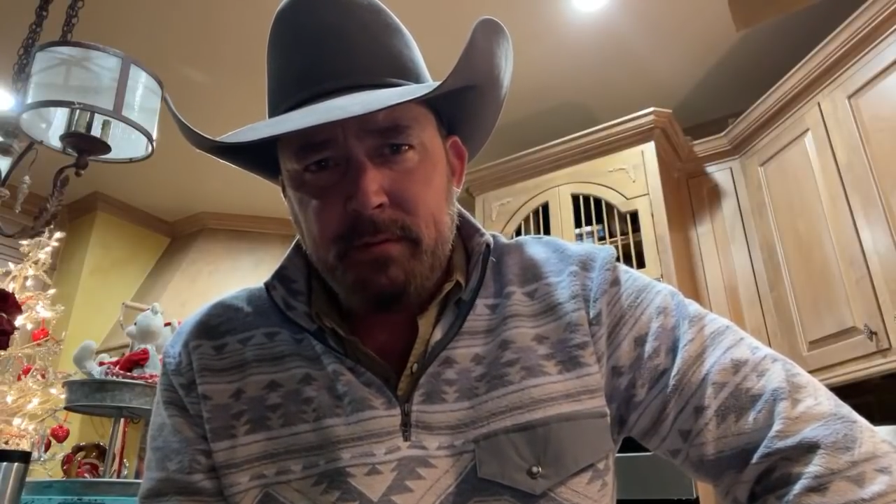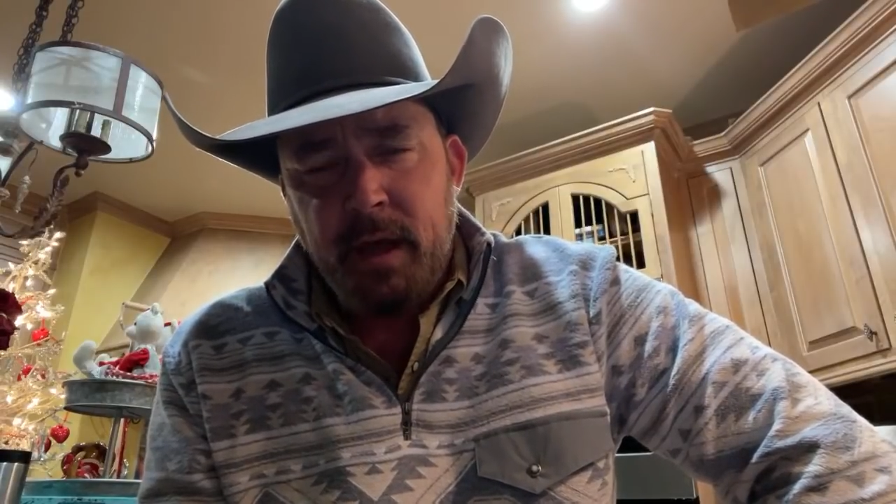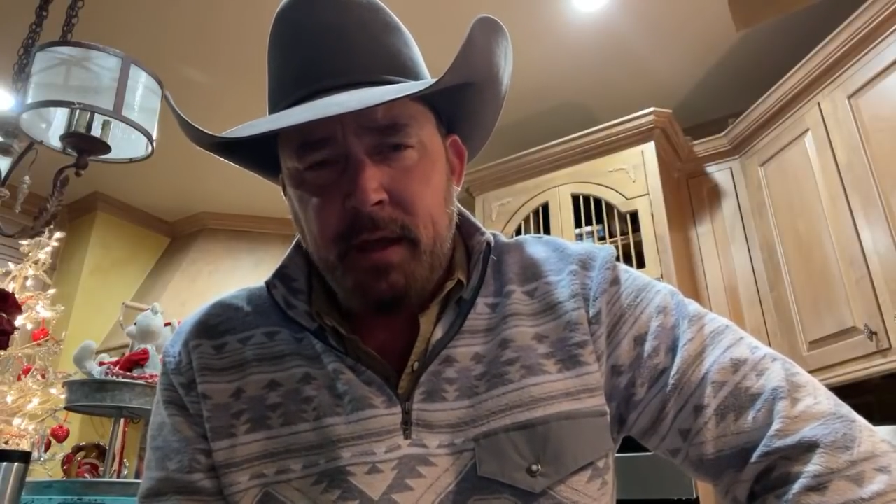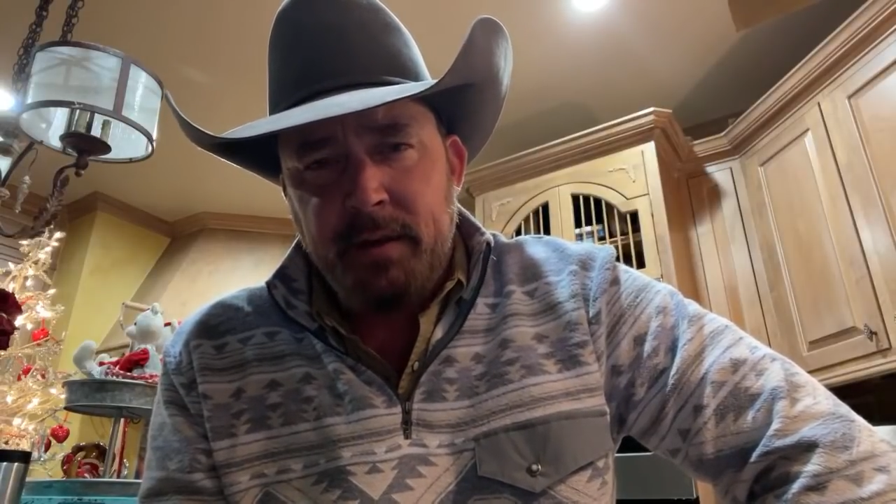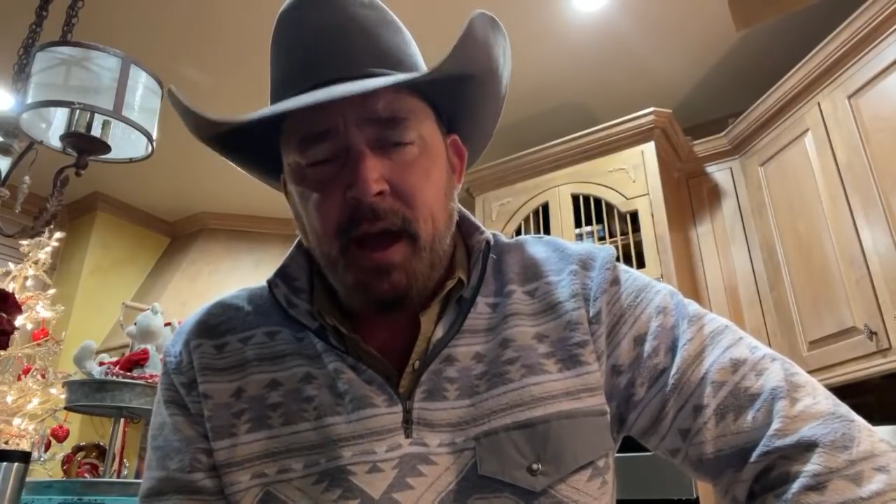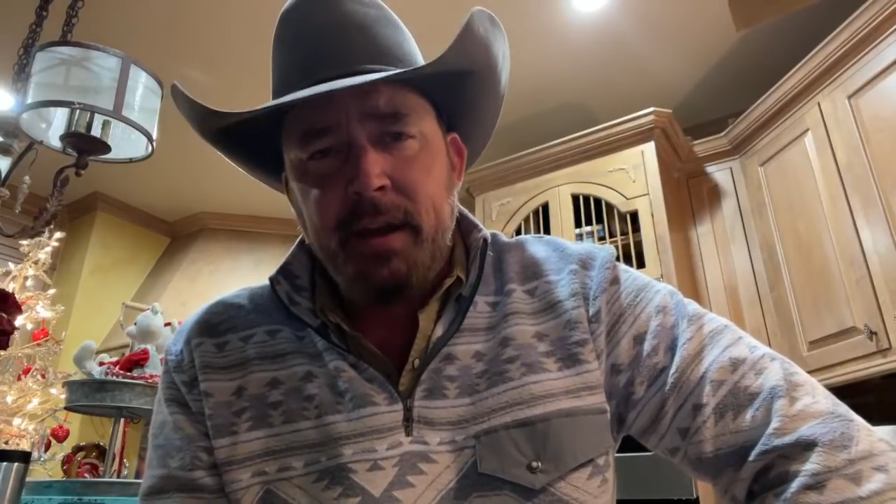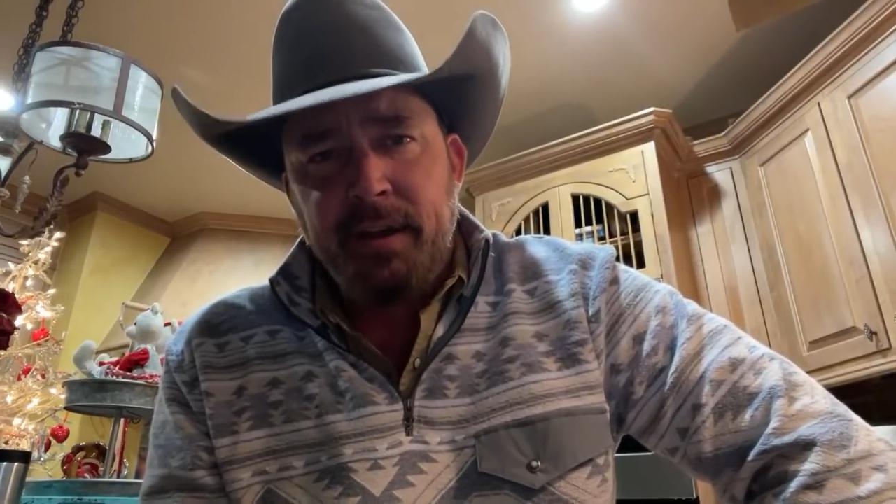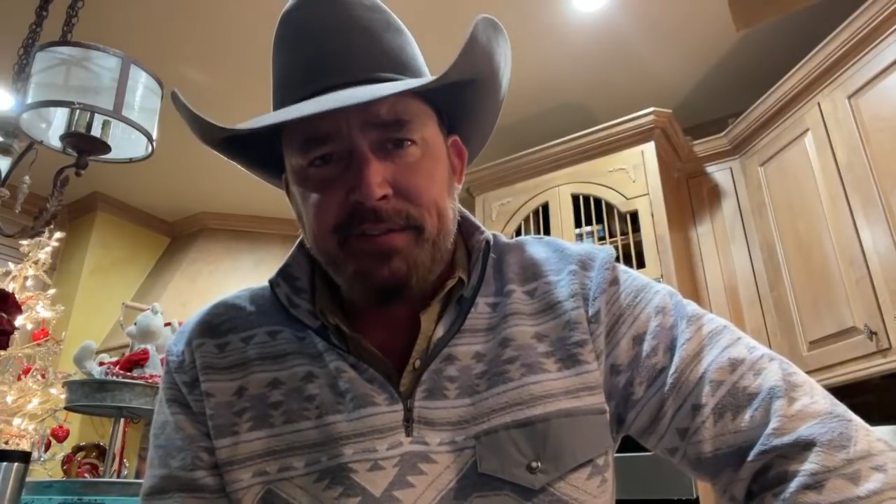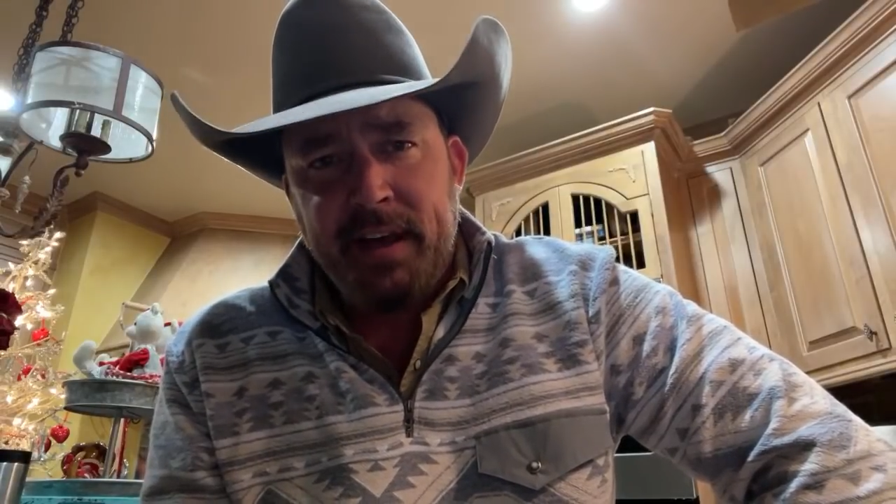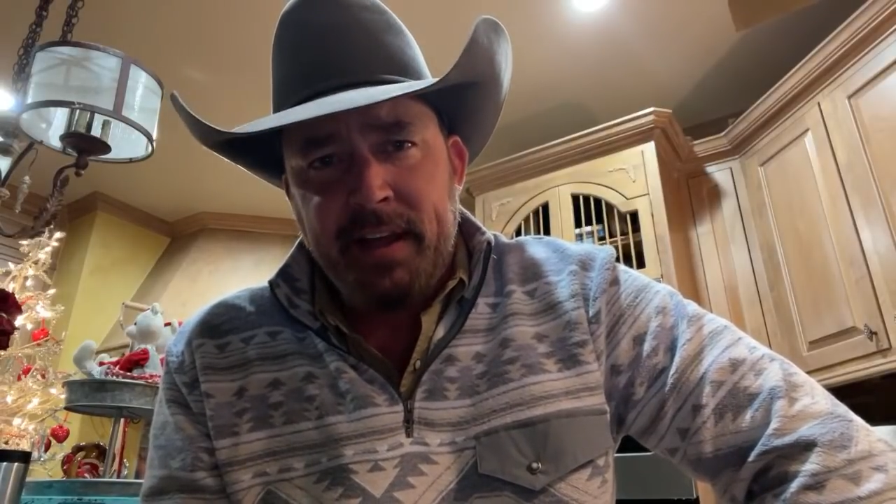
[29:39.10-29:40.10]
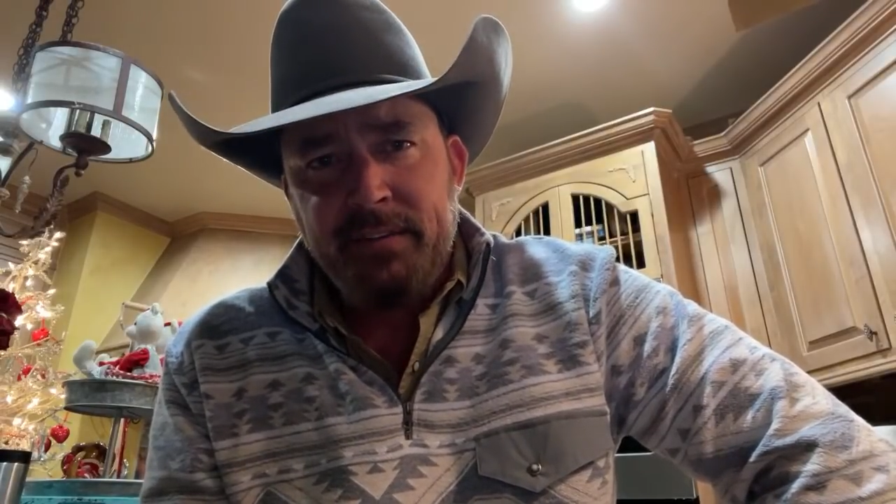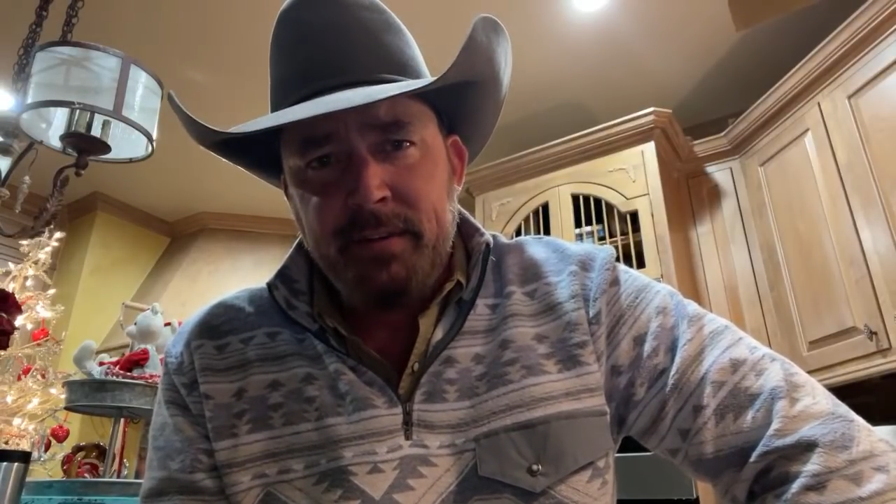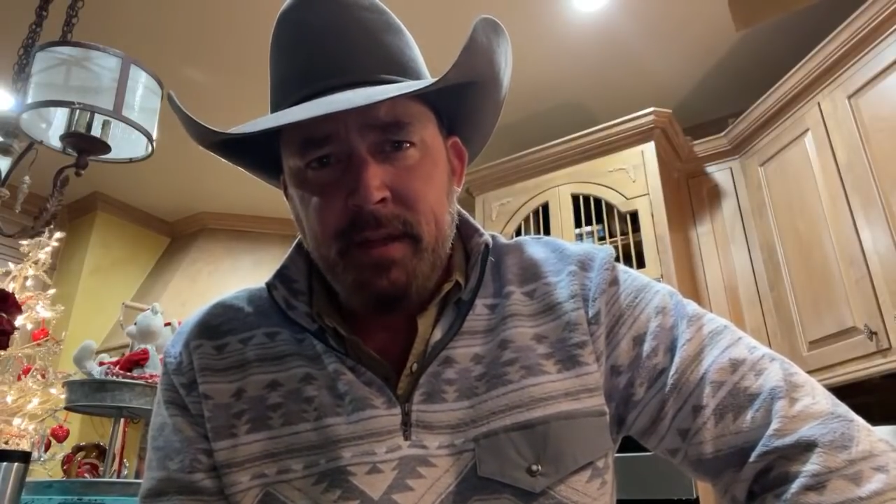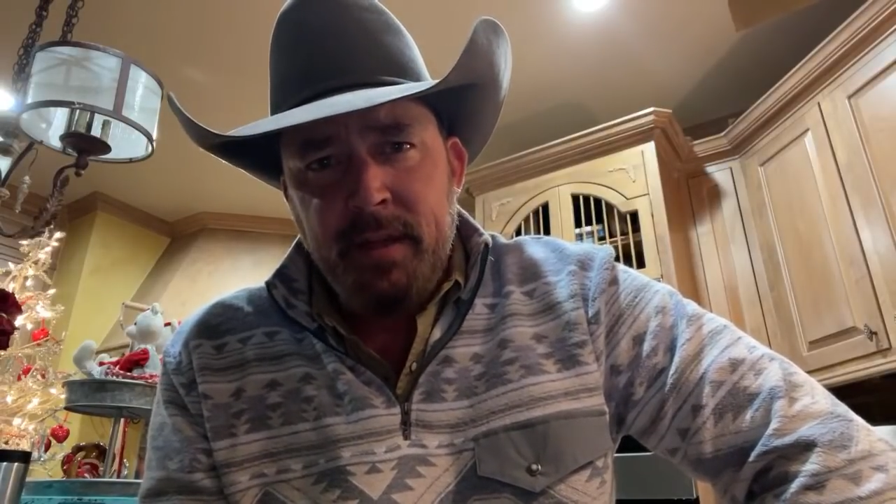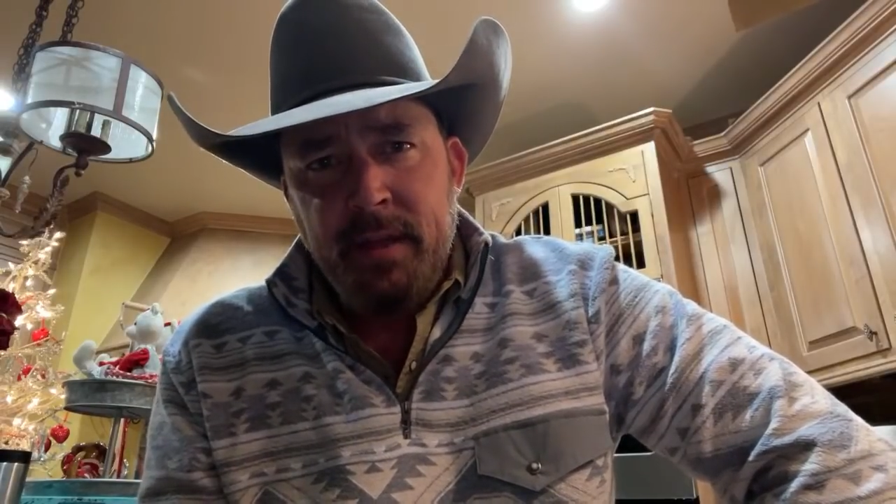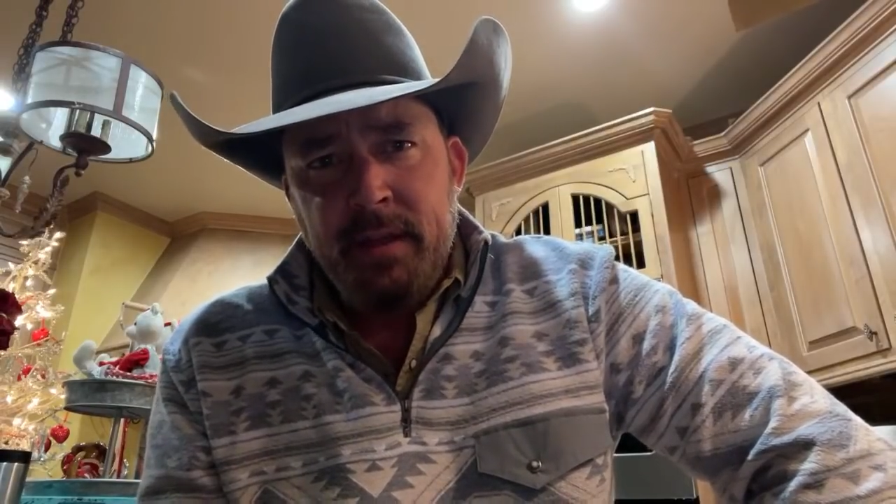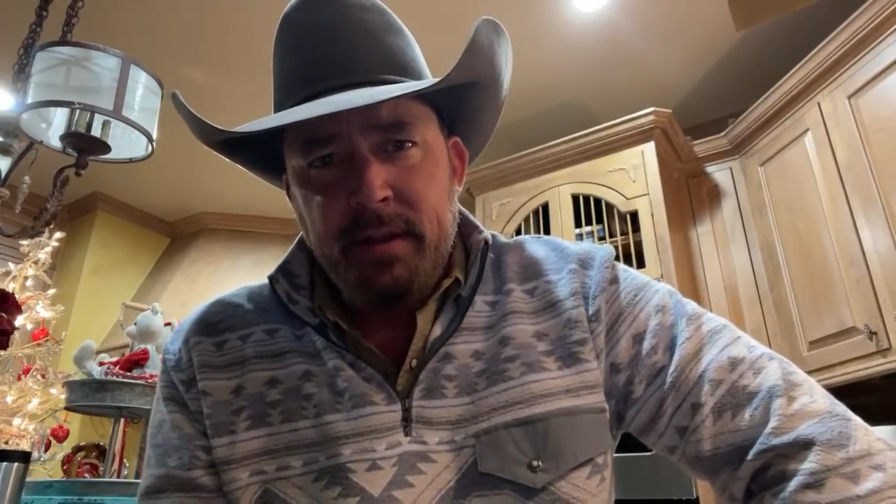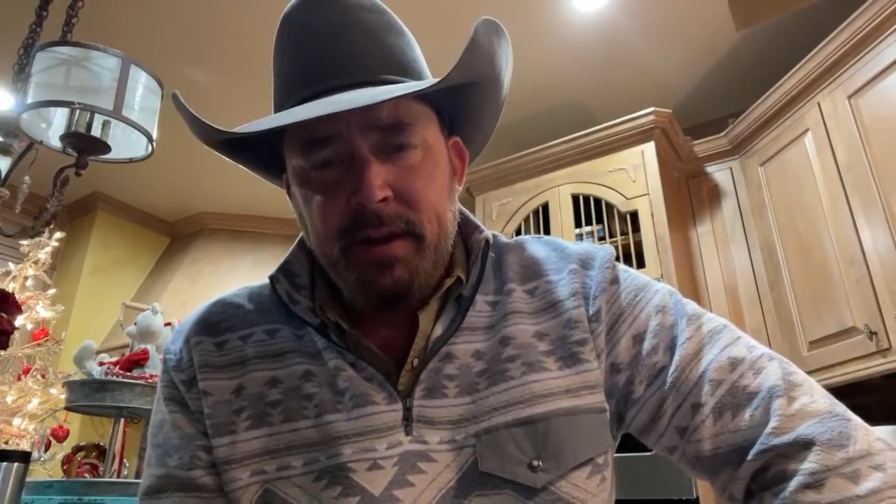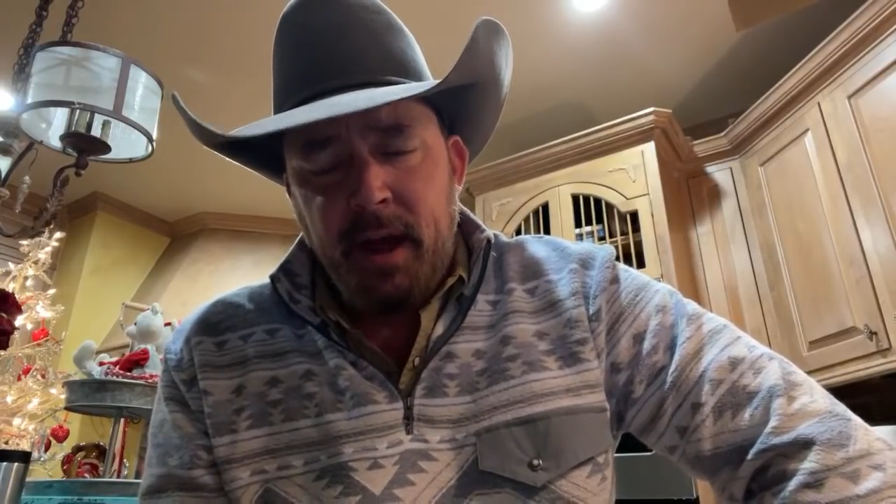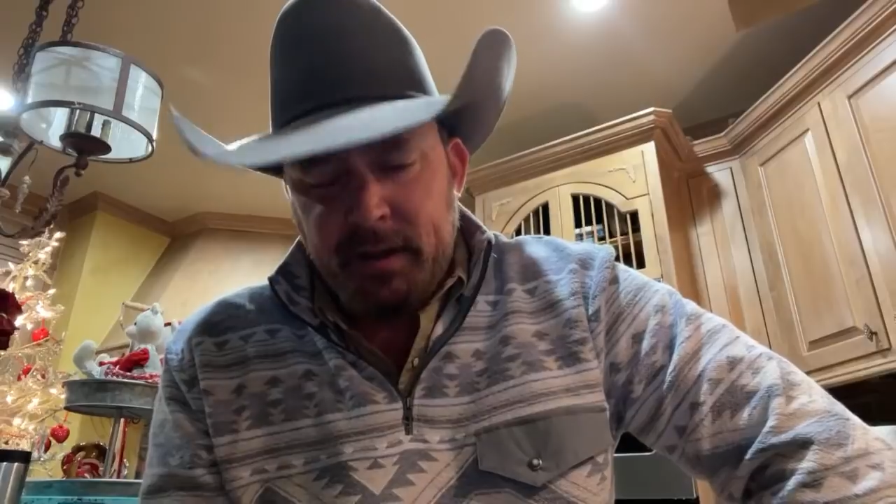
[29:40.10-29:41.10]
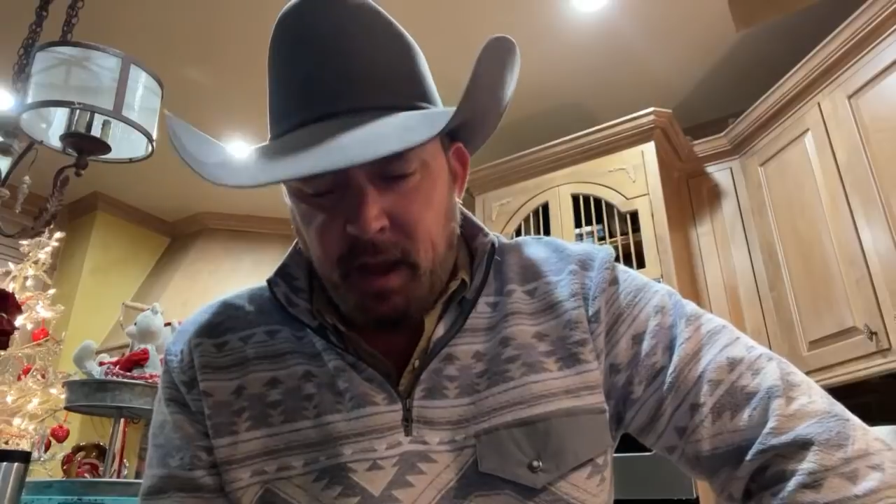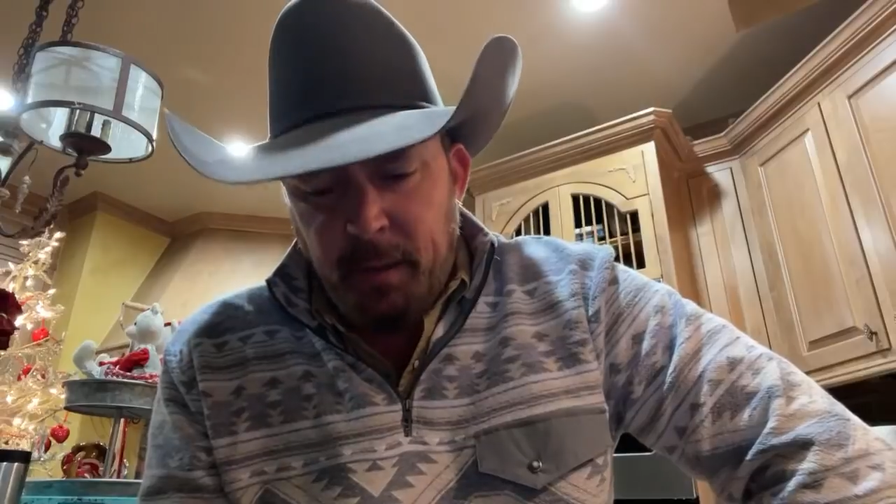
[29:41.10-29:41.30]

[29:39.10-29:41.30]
uh, Don Huffines. Don